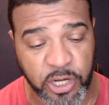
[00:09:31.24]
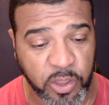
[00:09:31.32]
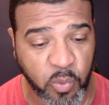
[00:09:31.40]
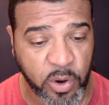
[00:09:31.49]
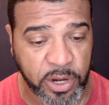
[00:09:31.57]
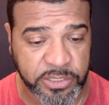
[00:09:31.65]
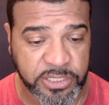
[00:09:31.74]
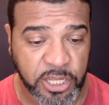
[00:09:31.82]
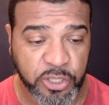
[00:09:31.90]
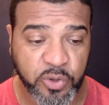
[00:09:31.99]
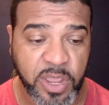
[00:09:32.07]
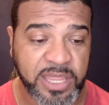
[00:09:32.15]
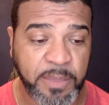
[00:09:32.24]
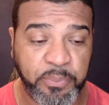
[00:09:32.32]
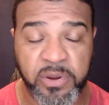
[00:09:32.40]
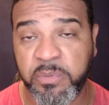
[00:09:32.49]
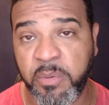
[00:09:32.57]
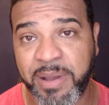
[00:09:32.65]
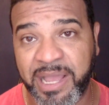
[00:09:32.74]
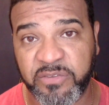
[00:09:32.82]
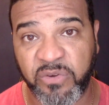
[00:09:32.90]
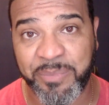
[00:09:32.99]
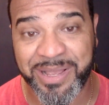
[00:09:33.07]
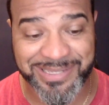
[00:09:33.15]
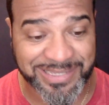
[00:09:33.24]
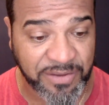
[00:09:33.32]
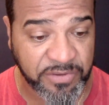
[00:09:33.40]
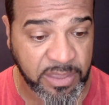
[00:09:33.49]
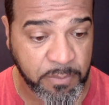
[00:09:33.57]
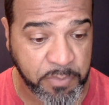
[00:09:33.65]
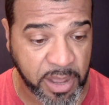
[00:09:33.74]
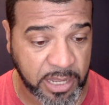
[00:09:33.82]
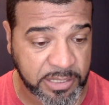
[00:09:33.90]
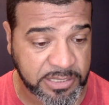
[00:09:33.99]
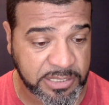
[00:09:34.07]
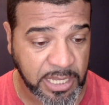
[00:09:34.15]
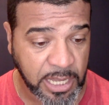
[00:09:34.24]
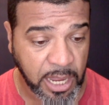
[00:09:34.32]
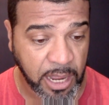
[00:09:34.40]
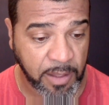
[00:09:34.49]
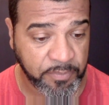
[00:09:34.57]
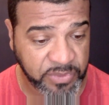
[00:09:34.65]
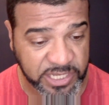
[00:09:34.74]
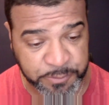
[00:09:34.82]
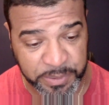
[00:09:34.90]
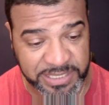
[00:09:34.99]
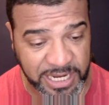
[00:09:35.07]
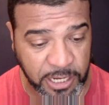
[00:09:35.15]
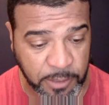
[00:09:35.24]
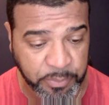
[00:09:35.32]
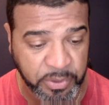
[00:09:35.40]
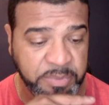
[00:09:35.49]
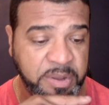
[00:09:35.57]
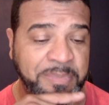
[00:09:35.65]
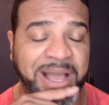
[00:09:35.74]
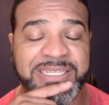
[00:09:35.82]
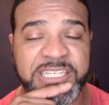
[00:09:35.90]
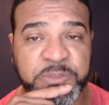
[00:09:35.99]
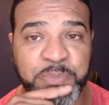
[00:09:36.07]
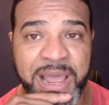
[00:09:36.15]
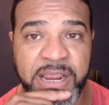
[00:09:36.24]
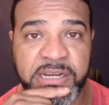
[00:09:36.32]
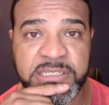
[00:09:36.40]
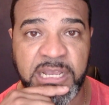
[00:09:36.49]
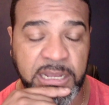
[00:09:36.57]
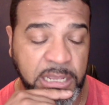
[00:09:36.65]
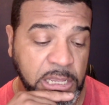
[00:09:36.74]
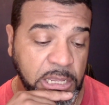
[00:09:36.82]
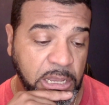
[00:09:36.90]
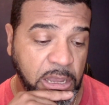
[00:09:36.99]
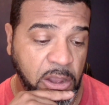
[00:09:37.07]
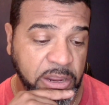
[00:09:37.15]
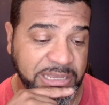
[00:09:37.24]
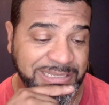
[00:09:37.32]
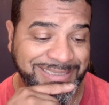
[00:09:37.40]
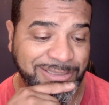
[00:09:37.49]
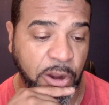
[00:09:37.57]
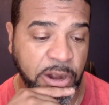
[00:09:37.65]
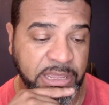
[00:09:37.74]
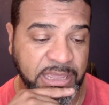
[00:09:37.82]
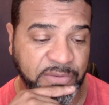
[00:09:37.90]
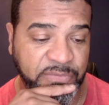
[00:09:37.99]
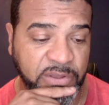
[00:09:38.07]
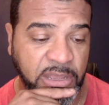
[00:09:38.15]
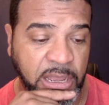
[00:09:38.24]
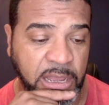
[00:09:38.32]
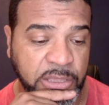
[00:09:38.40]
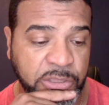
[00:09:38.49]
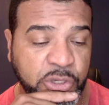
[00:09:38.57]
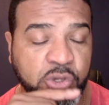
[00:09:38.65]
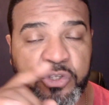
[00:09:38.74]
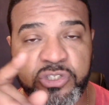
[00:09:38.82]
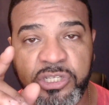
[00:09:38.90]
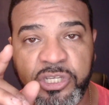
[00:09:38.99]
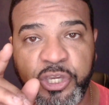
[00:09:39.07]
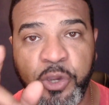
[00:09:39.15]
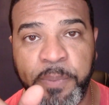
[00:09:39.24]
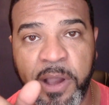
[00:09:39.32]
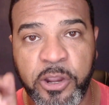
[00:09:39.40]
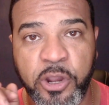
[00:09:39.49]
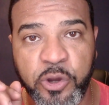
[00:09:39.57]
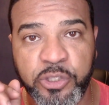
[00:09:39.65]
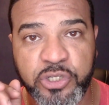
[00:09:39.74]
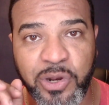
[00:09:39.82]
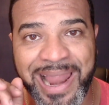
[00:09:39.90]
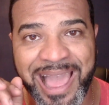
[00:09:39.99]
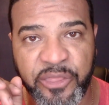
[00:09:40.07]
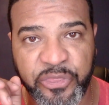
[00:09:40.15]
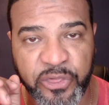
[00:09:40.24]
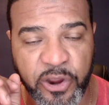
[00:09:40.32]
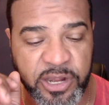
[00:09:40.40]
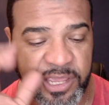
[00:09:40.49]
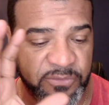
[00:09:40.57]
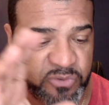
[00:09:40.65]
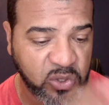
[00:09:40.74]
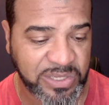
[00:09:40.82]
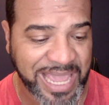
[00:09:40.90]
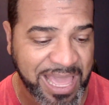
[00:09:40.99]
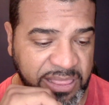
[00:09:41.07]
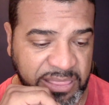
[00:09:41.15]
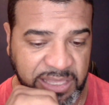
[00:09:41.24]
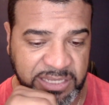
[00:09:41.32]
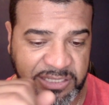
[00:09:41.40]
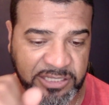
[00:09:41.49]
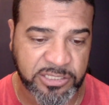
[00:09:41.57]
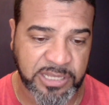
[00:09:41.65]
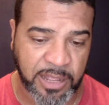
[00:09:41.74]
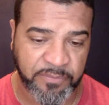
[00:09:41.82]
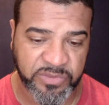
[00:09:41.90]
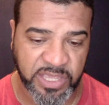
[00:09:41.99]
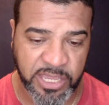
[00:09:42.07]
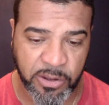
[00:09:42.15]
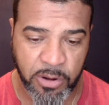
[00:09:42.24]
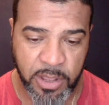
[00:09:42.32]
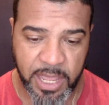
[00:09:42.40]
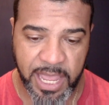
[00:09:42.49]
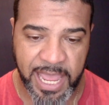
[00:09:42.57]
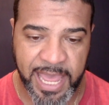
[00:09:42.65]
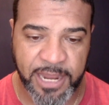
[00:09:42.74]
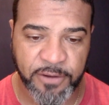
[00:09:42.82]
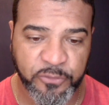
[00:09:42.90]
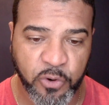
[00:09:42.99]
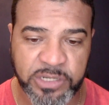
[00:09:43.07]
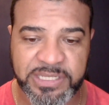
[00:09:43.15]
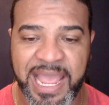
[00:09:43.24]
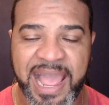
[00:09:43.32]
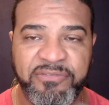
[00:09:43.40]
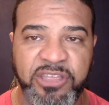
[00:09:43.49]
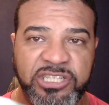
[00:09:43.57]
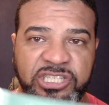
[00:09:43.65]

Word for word: So in other words, you can get the premium box for about 70 bucks. This particular premium box expires August 30th. Use coupon code July 30th to get this deal. And of course, they have